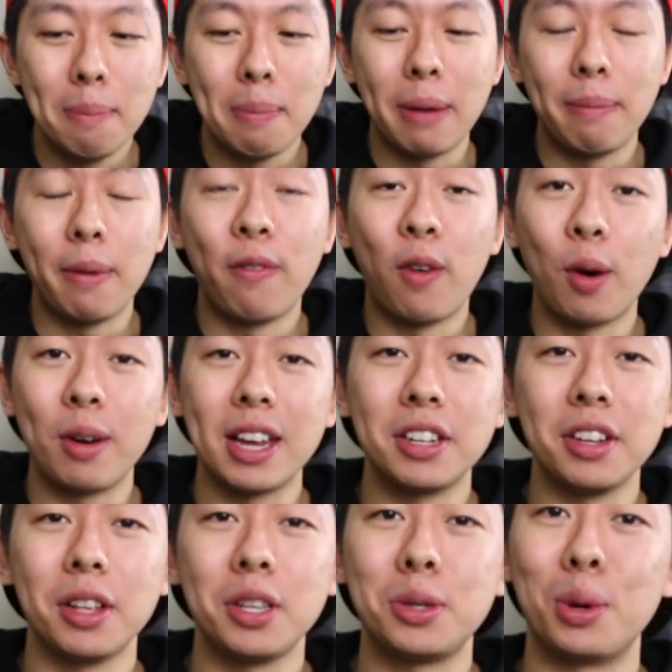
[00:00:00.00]
But before we
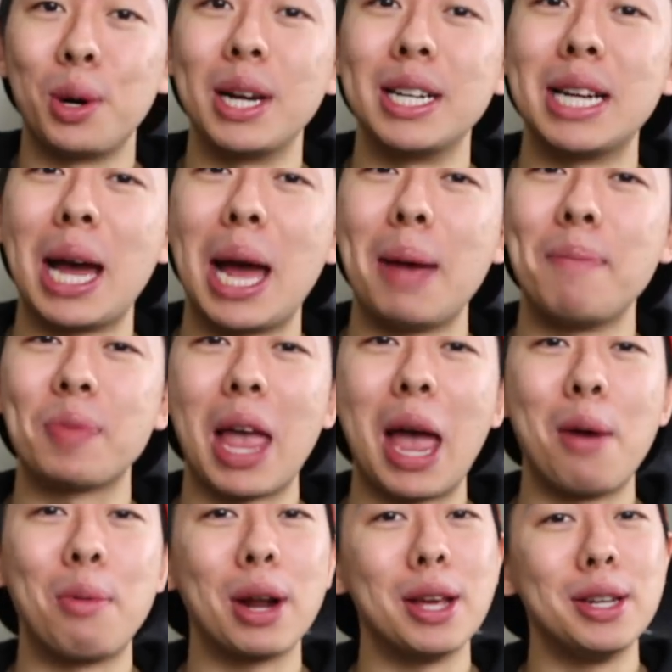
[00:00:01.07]
get to the story time,
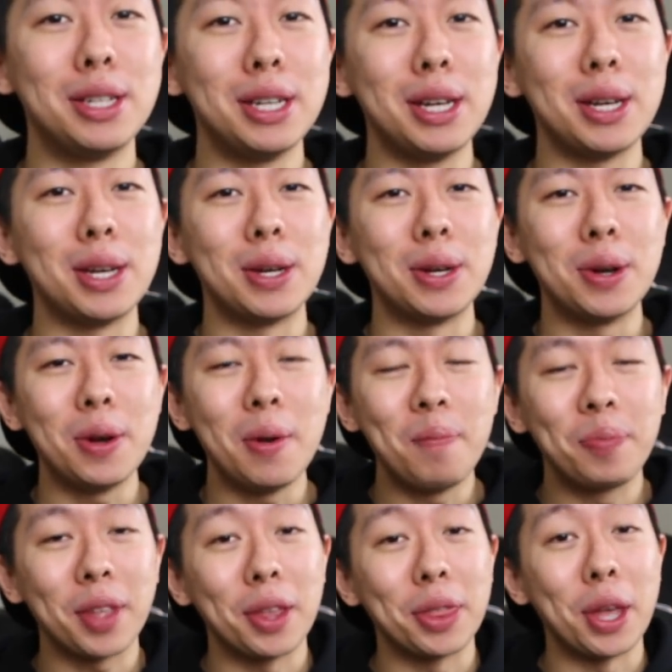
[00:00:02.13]
I want to
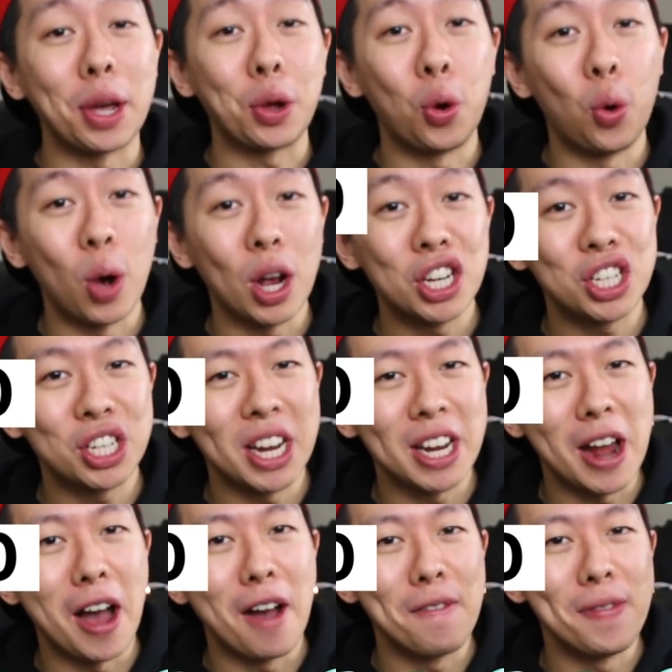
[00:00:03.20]
do the
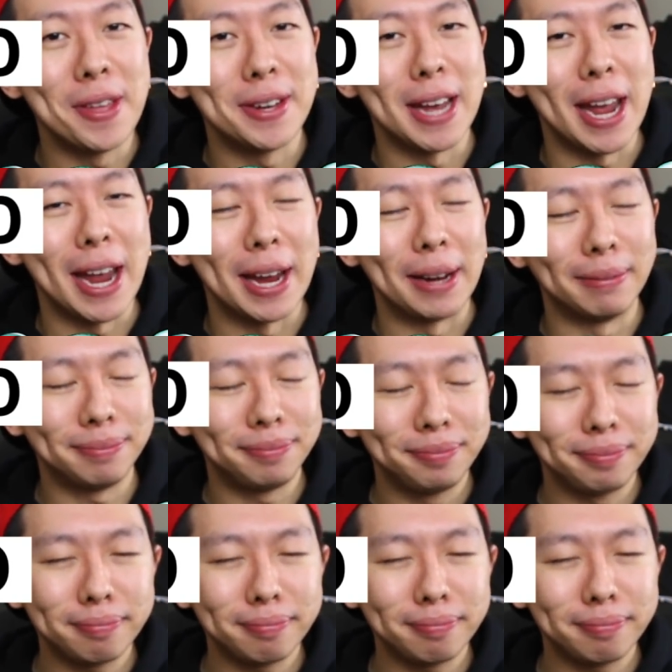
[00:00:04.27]
question of the day.